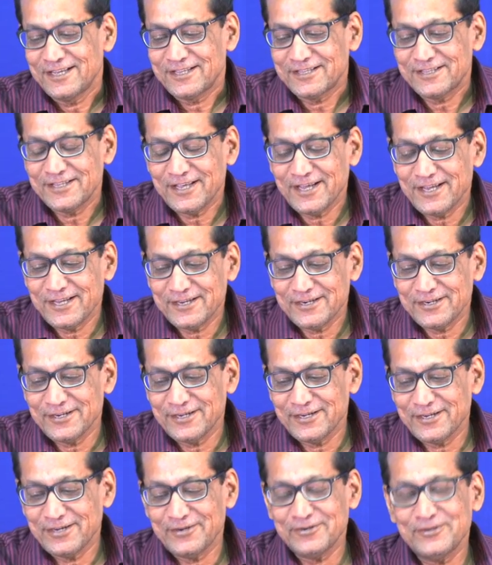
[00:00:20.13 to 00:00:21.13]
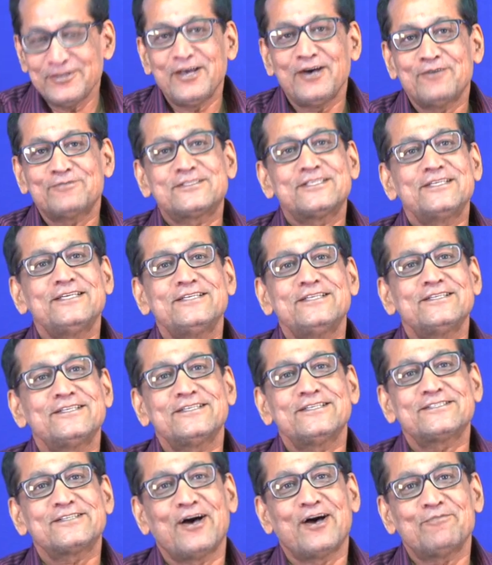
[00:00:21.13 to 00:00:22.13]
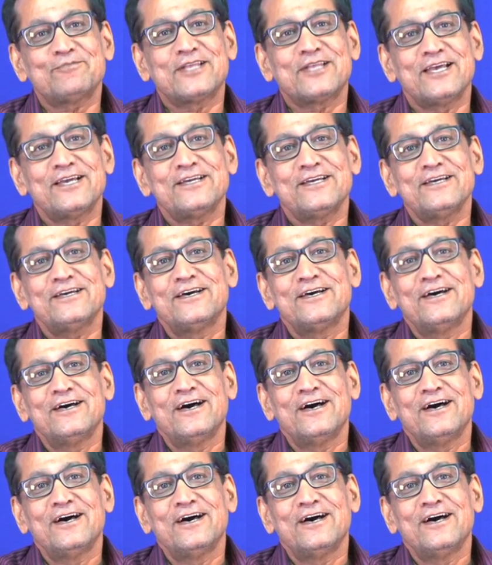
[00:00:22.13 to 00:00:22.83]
There we have seen something,